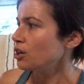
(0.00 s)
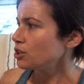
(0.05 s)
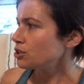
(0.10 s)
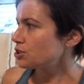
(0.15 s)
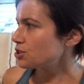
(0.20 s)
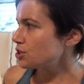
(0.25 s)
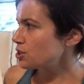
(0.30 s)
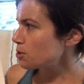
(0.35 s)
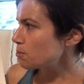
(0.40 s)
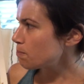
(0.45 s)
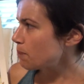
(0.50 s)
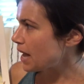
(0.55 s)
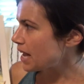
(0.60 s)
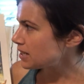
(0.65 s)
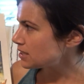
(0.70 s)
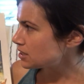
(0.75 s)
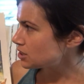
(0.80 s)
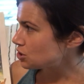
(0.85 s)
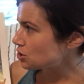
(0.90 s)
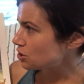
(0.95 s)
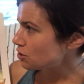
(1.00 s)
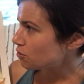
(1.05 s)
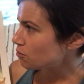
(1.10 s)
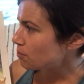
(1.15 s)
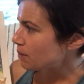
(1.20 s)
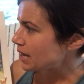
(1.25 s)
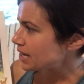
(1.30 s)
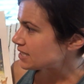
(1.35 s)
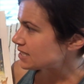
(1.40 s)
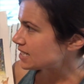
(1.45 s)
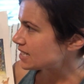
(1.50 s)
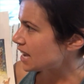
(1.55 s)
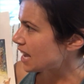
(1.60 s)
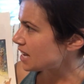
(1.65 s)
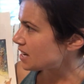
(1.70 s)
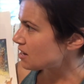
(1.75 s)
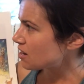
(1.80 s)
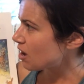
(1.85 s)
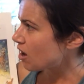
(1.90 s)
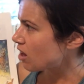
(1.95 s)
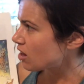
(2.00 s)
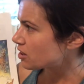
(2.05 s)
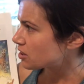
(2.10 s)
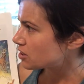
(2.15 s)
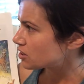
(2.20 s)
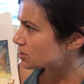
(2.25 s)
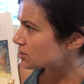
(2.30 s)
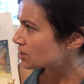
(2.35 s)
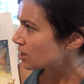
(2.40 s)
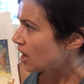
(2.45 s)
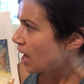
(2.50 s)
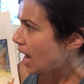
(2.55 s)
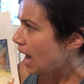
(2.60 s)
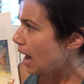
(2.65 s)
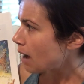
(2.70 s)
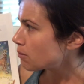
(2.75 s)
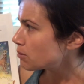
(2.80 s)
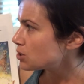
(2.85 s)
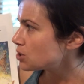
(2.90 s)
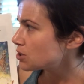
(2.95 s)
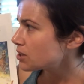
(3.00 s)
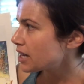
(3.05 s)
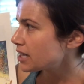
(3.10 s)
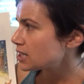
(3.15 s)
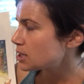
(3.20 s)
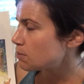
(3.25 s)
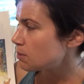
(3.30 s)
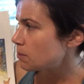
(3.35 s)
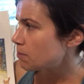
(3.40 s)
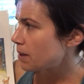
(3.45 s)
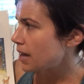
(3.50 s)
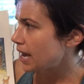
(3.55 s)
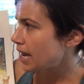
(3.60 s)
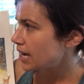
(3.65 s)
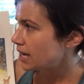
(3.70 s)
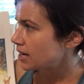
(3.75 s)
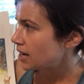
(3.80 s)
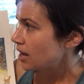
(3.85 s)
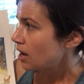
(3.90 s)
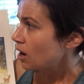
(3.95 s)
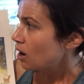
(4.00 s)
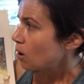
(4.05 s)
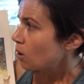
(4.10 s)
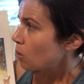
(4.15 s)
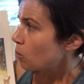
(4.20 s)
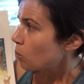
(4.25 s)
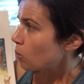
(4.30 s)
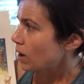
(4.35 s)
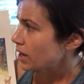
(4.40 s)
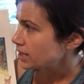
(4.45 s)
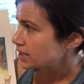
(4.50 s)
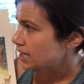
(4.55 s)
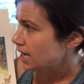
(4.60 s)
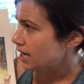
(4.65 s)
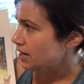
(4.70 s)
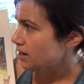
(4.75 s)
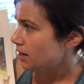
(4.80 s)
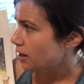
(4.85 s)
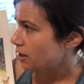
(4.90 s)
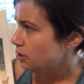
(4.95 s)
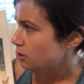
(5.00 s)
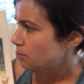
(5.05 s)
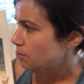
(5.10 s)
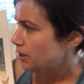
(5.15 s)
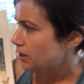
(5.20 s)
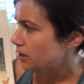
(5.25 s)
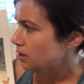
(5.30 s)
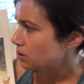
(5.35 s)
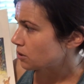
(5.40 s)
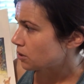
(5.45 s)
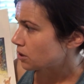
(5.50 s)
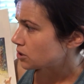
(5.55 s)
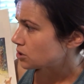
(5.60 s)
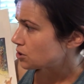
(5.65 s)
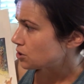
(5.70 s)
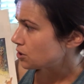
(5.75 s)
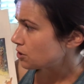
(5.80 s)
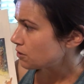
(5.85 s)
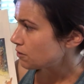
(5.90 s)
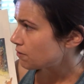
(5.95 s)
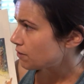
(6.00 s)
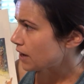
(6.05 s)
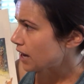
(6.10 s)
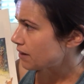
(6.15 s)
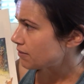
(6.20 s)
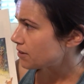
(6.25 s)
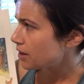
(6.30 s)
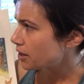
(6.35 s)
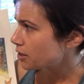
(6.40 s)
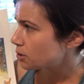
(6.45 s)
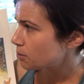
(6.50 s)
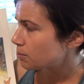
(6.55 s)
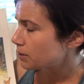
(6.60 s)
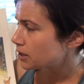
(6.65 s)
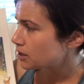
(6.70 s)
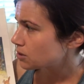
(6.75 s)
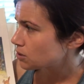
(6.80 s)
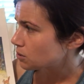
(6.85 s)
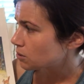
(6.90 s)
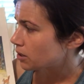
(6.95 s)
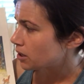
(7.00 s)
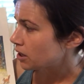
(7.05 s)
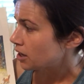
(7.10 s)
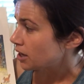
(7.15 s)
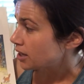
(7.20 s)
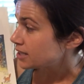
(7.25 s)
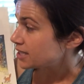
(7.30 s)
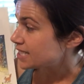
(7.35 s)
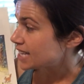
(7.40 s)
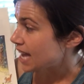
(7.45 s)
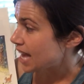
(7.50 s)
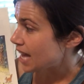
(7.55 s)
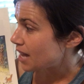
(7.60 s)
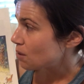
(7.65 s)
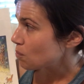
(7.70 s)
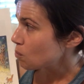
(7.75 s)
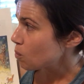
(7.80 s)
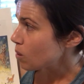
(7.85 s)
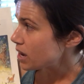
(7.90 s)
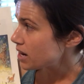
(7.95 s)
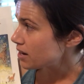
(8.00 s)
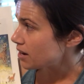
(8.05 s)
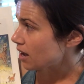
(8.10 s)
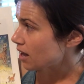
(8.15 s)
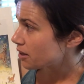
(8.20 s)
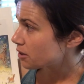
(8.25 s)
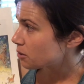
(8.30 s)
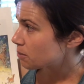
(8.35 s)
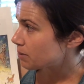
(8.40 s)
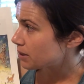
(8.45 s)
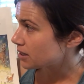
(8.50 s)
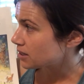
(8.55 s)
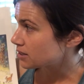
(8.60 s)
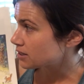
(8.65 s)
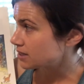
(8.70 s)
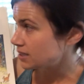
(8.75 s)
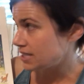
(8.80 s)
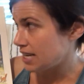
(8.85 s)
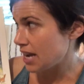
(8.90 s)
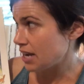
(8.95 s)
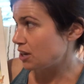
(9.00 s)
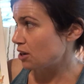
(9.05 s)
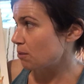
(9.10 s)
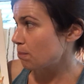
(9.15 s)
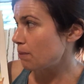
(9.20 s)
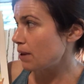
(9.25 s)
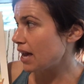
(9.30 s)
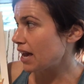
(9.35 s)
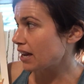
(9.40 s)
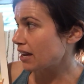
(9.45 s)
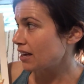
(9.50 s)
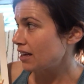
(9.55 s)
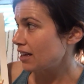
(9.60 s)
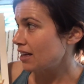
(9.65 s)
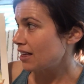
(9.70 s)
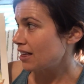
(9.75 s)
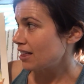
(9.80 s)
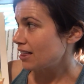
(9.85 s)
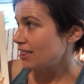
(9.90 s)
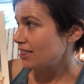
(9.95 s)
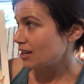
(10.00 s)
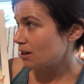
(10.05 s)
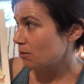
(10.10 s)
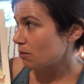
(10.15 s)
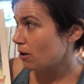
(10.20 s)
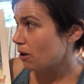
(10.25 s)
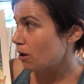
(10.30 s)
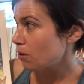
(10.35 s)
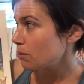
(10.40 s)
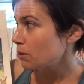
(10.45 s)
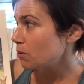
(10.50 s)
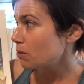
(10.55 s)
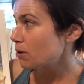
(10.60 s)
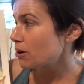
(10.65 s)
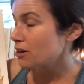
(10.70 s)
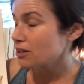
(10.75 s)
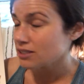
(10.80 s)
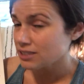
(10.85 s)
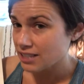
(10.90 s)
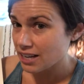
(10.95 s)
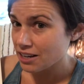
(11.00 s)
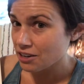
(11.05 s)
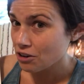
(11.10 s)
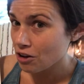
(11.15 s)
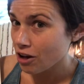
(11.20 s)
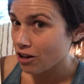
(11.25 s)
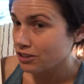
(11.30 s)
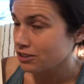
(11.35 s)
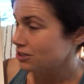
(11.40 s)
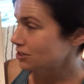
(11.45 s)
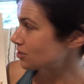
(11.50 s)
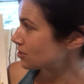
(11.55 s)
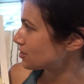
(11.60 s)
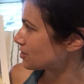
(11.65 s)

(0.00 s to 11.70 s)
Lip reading: Stupendous, you've made $10. How would you like to be paid? One $10 bill or 2 $5 bills or 10 $1 bills. Take your pick. They'll all be worth $10.